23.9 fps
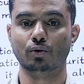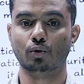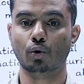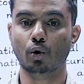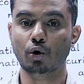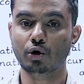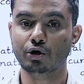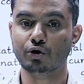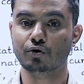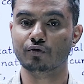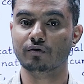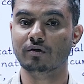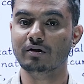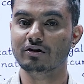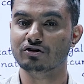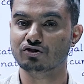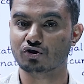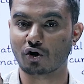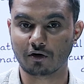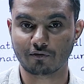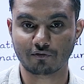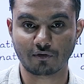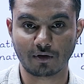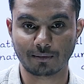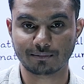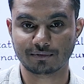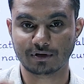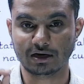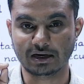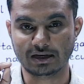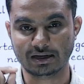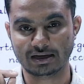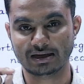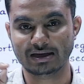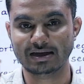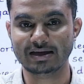Don't use the short forms
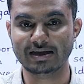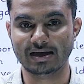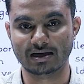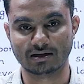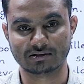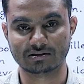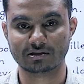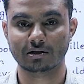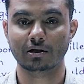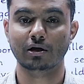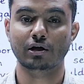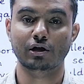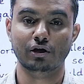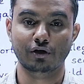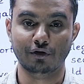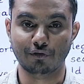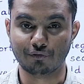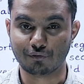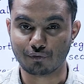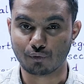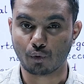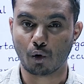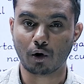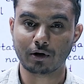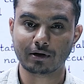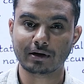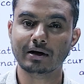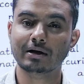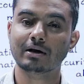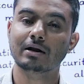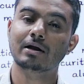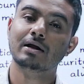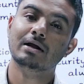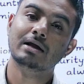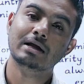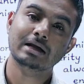like EX. If you want
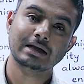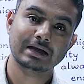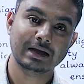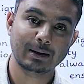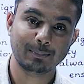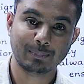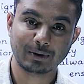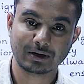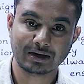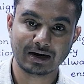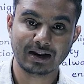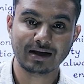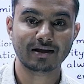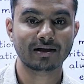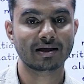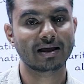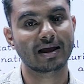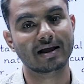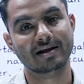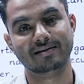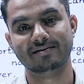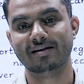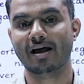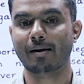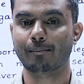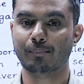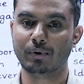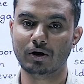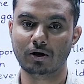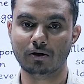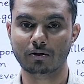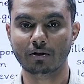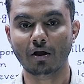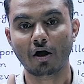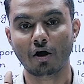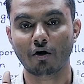it, keep it like
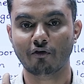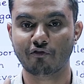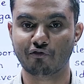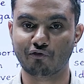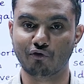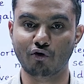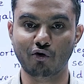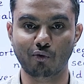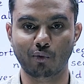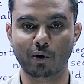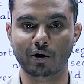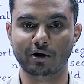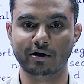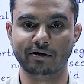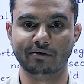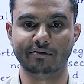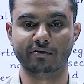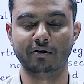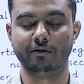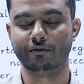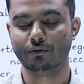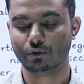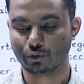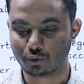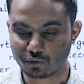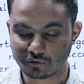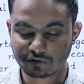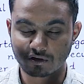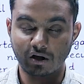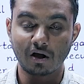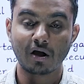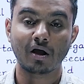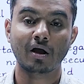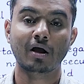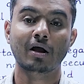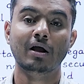example in the full word itself. Use
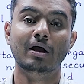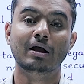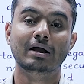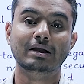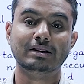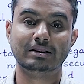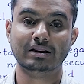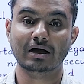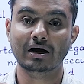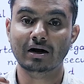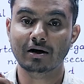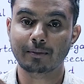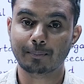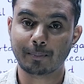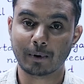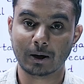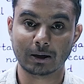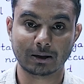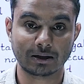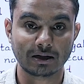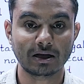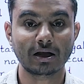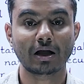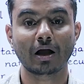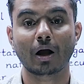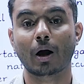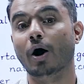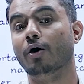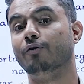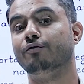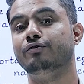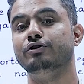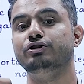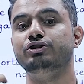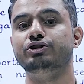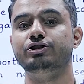a third party
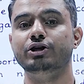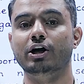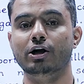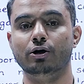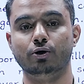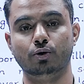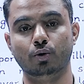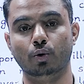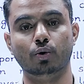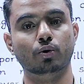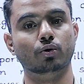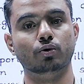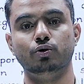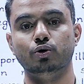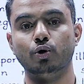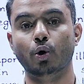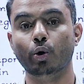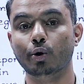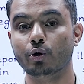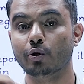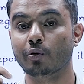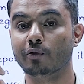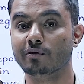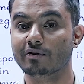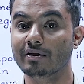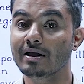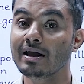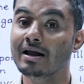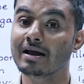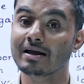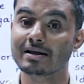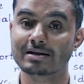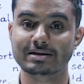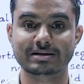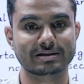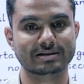official tone. Don't use
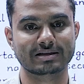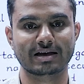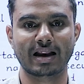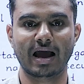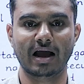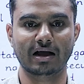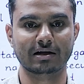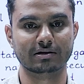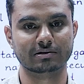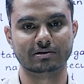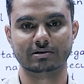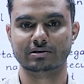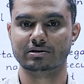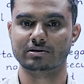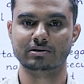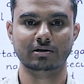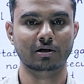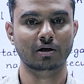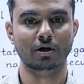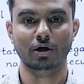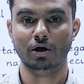the slangs.